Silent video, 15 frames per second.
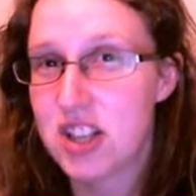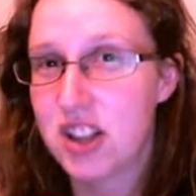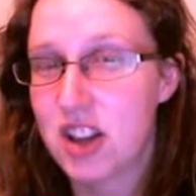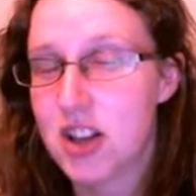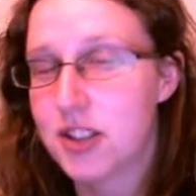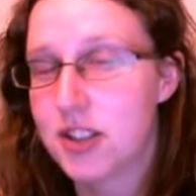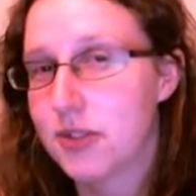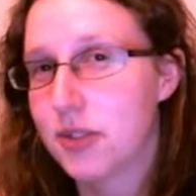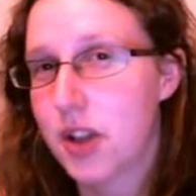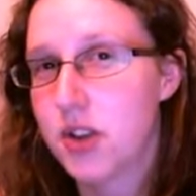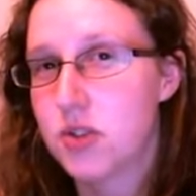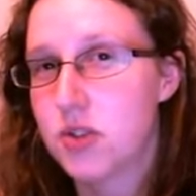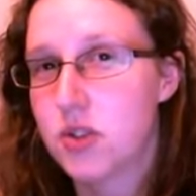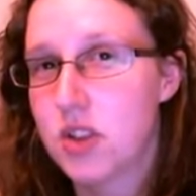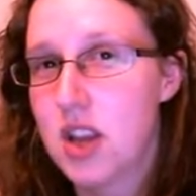The current
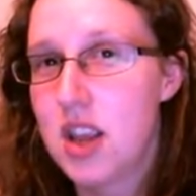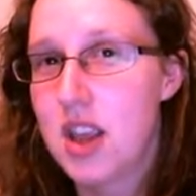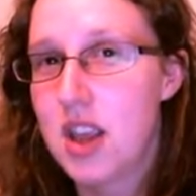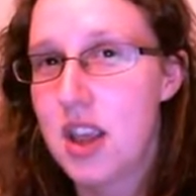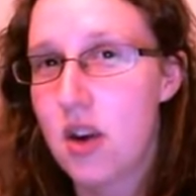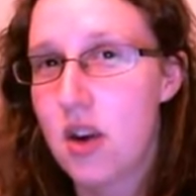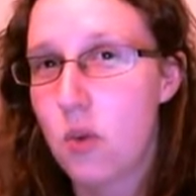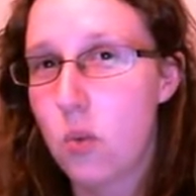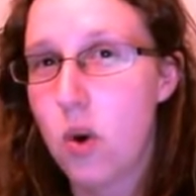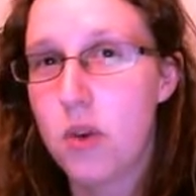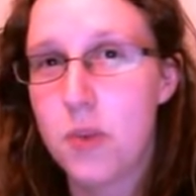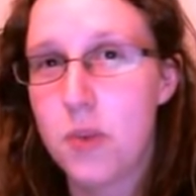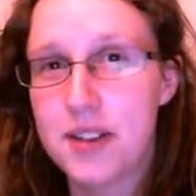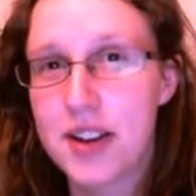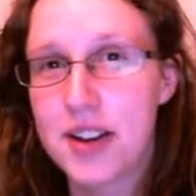flows one
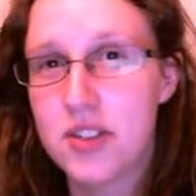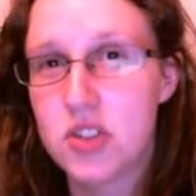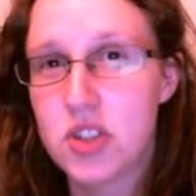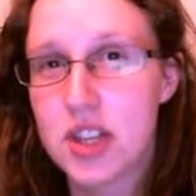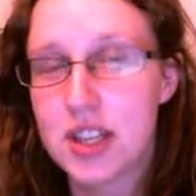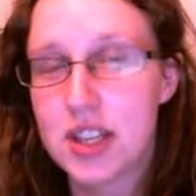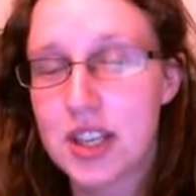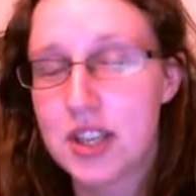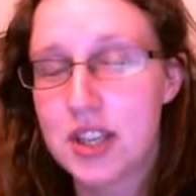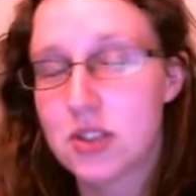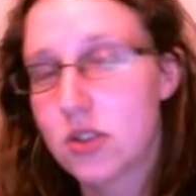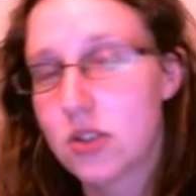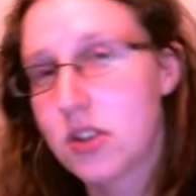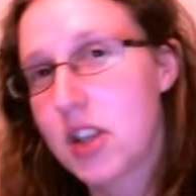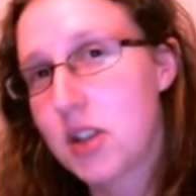way around the circuit,
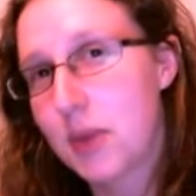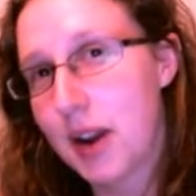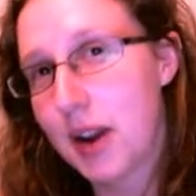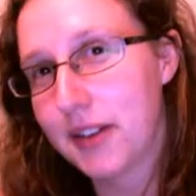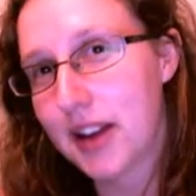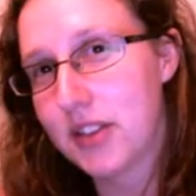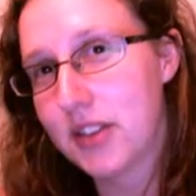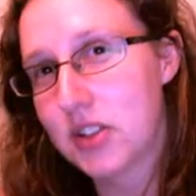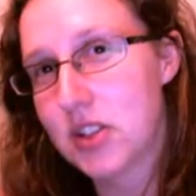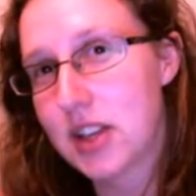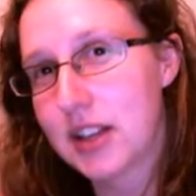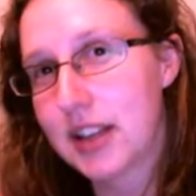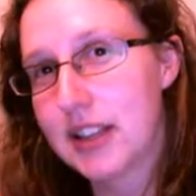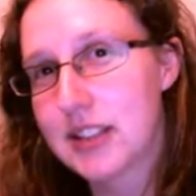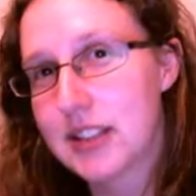the other way around the
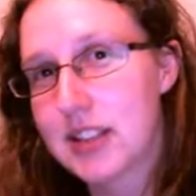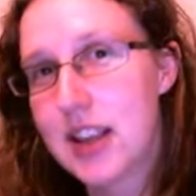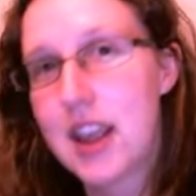circuit.